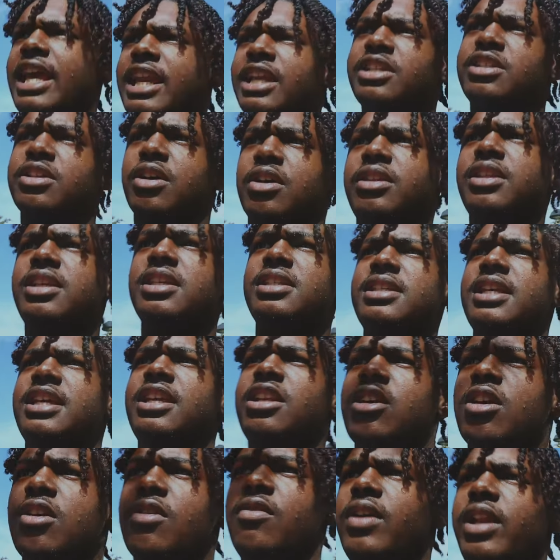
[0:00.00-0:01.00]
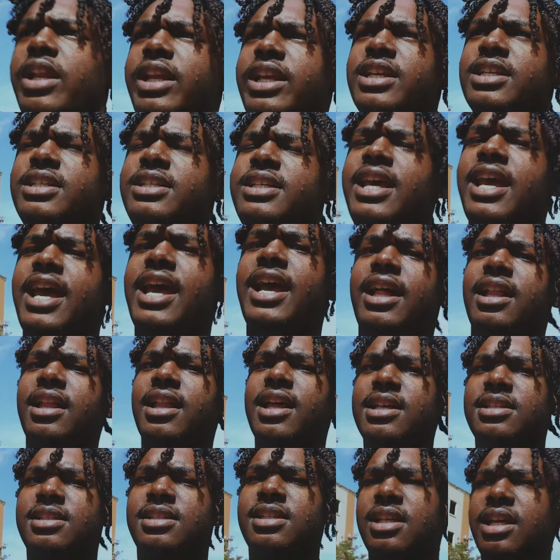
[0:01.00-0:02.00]
Kaden's on this end already because he had
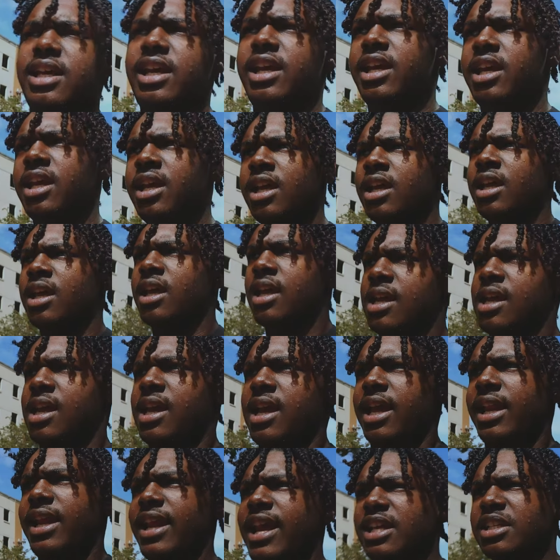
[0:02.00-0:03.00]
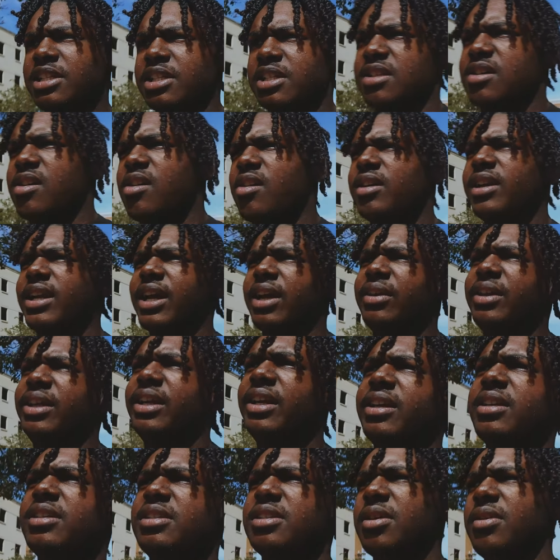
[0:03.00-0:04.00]
class today, and he has his car down
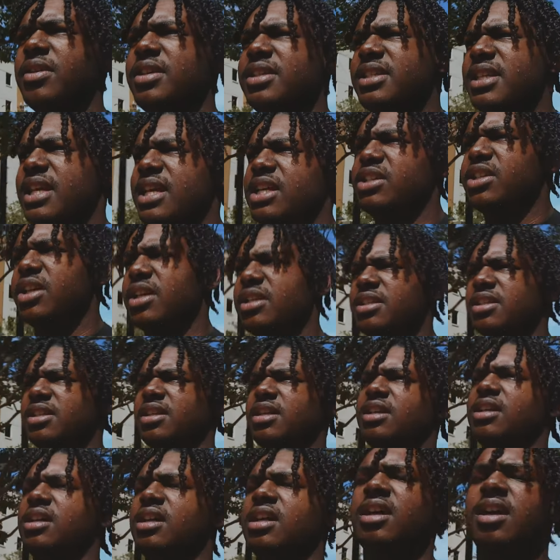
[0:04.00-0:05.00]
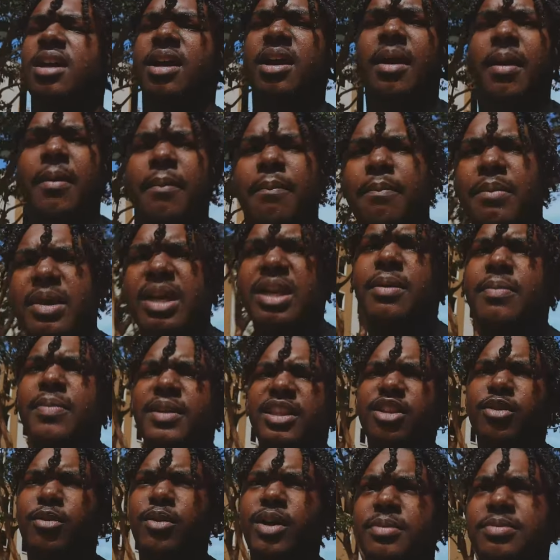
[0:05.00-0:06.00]
here, so he said just to meet
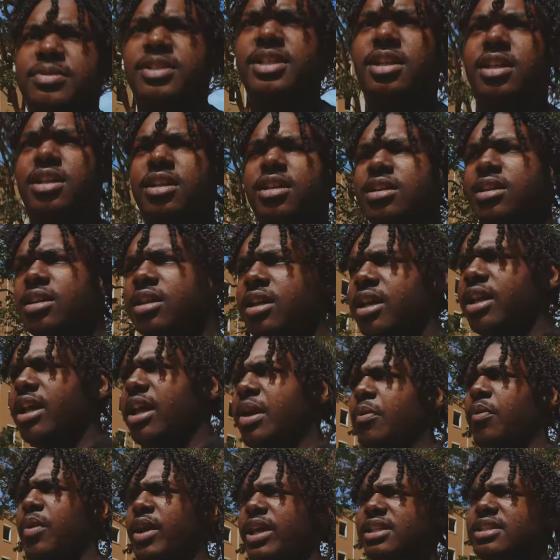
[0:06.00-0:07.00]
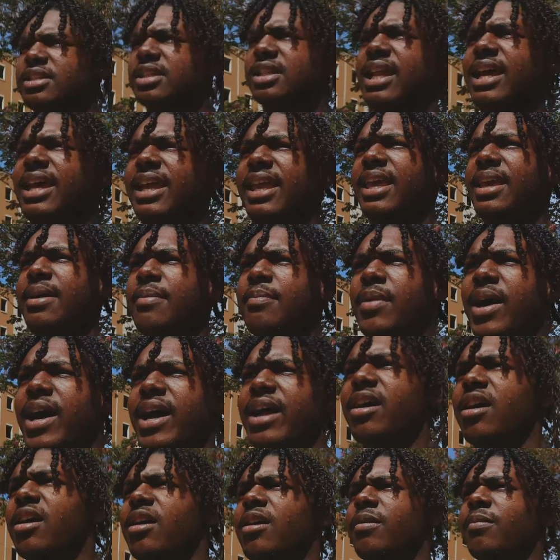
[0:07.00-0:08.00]
up at the web center and wait till I get
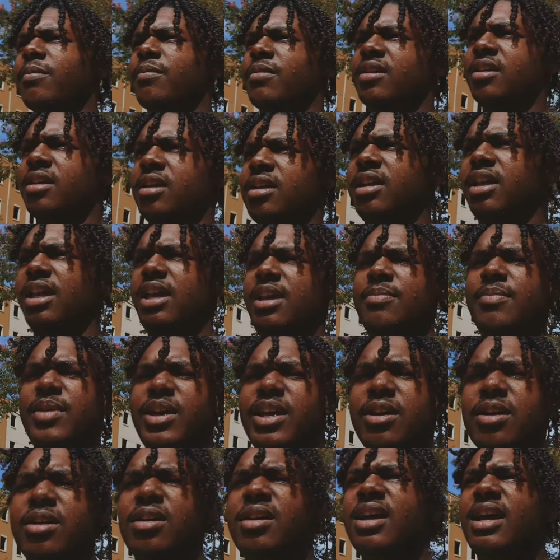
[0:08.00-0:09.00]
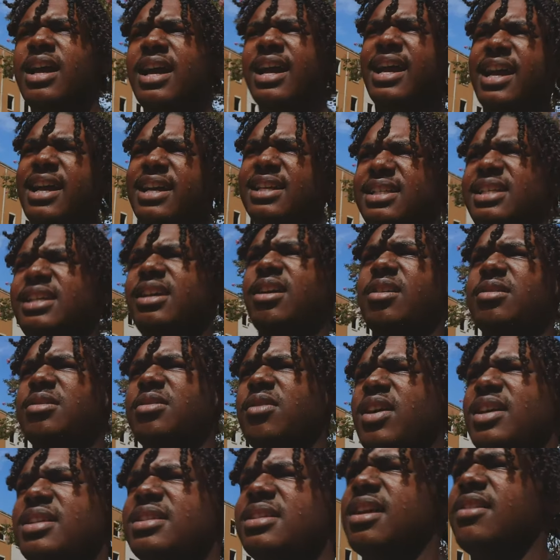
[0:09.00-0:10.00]
my email, because he
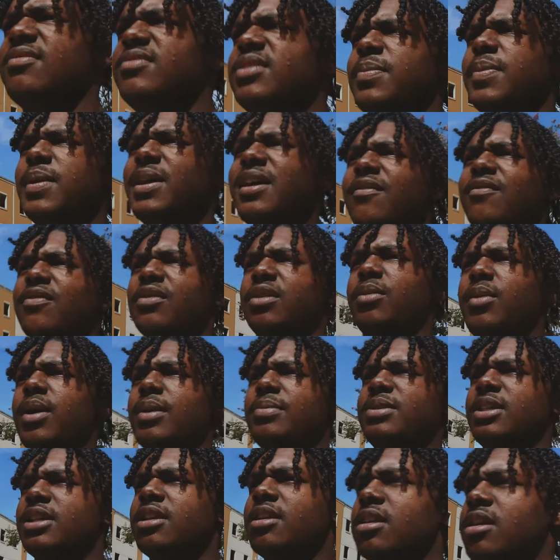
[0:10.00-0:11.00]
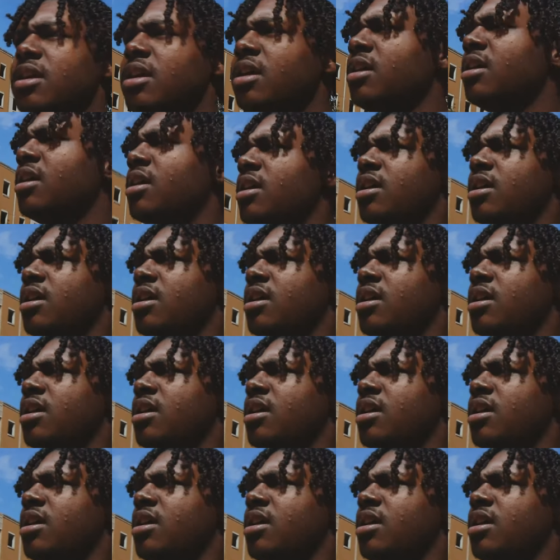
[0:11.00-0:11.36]
also has stuff to pick up from the web center.